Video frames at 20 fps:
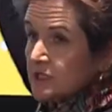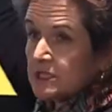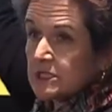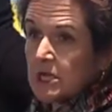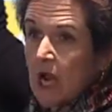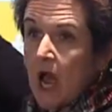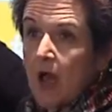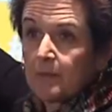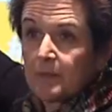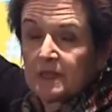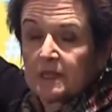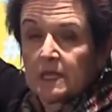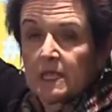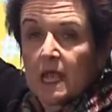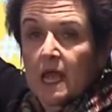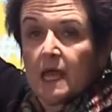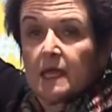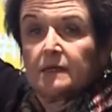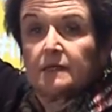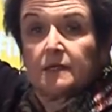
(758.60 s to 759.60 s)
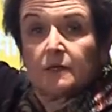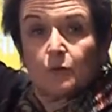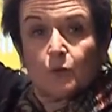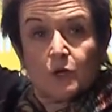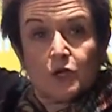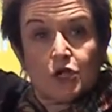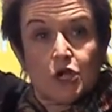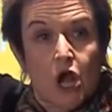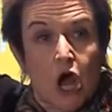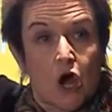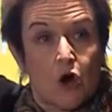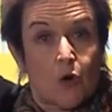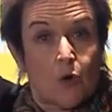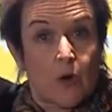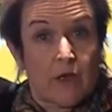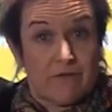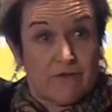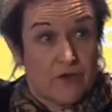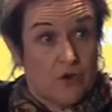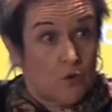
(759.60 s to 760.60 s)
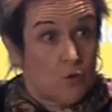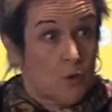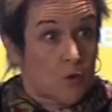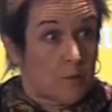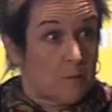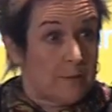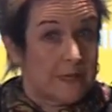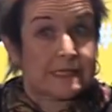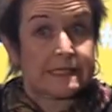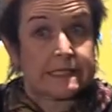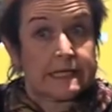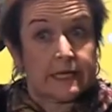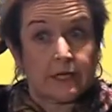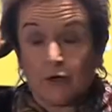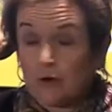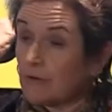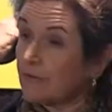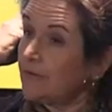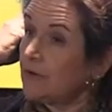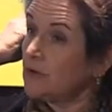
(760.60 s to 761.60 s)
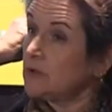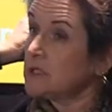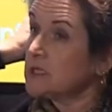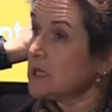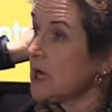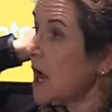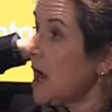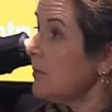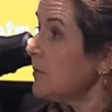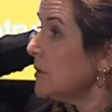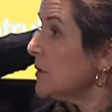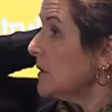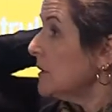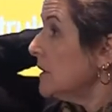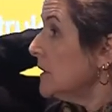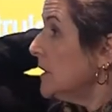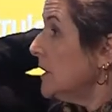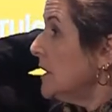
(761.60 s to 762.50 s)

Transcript: stop at the end. It would know if you were missing your full stop.